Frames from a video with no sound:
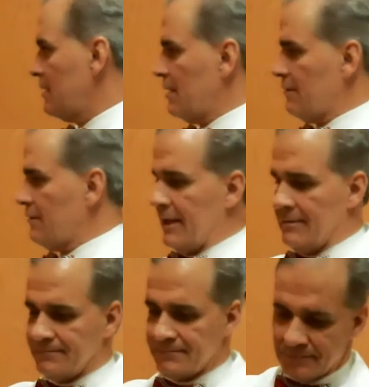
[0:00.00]
of
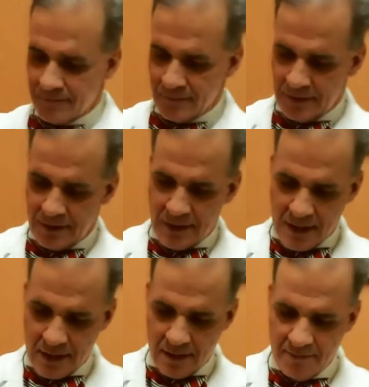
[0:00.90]
a
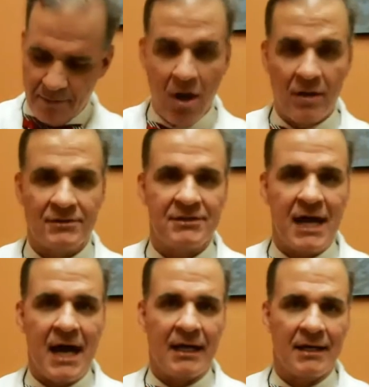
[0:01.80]
ball and
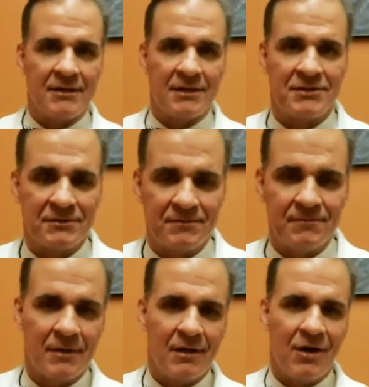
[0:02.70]
socket that's
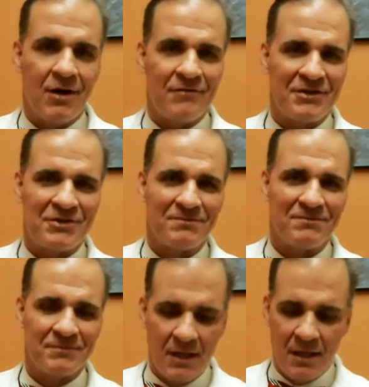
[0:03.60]
artificial.
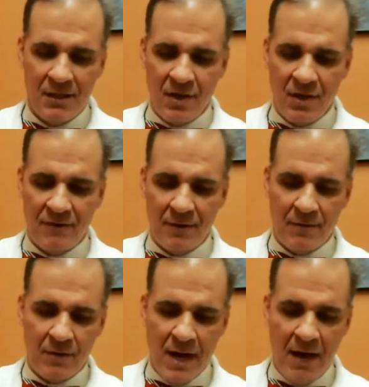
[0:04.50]
You have a
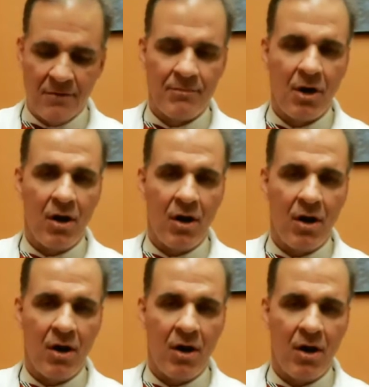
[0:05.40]
round ball,
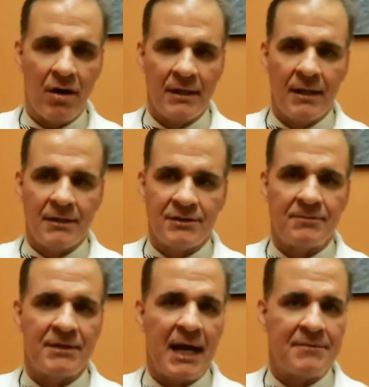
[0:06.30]

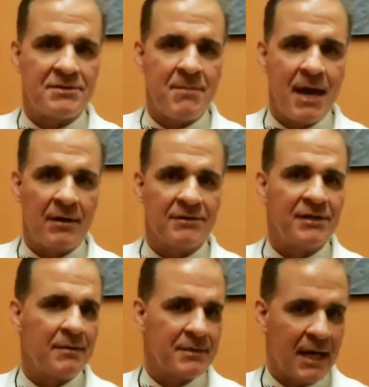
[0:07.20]
sometimes it's
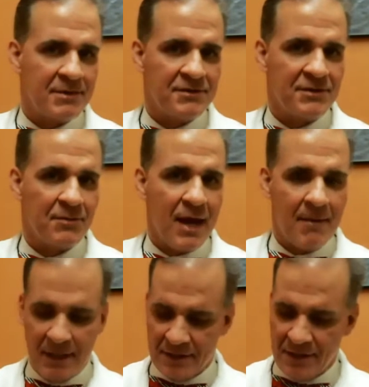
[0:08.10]
metal, sometimes it's
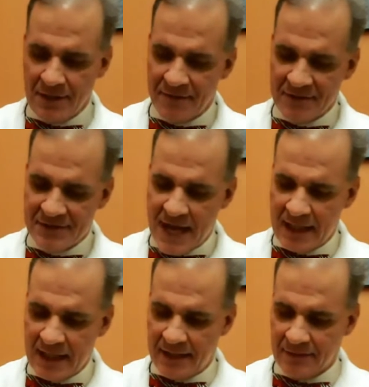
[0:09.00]
ceramic, and then you have a
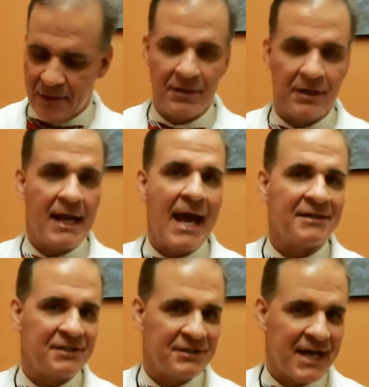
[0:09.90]
socket called an
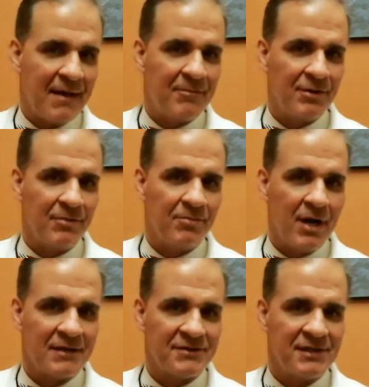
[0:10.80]

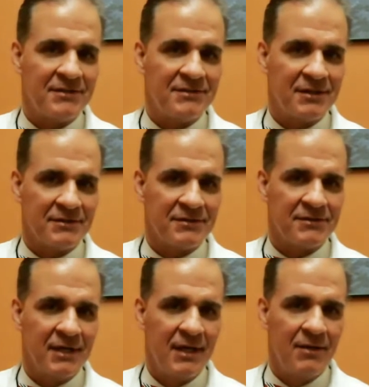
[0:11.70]
acetabular prosthesis,